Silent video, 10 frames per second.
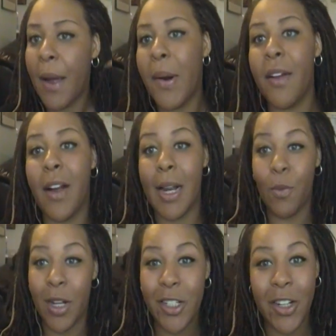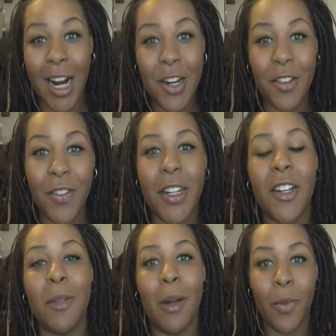and whenever I was trying to do
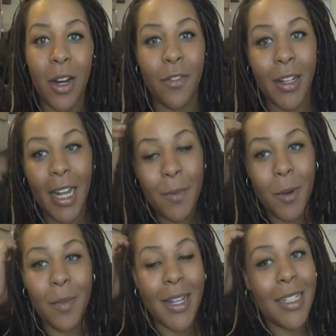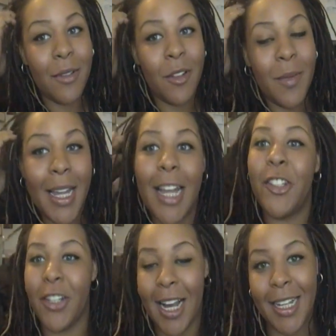videos, my boyfriend kept on messing with me
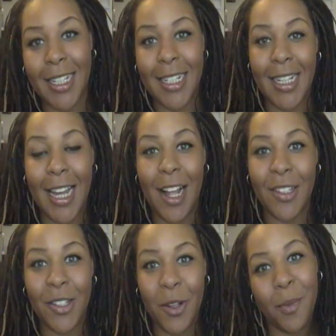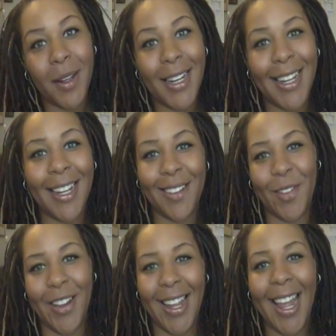as you guys could see how stupid he
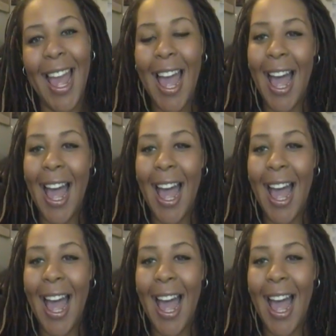can be.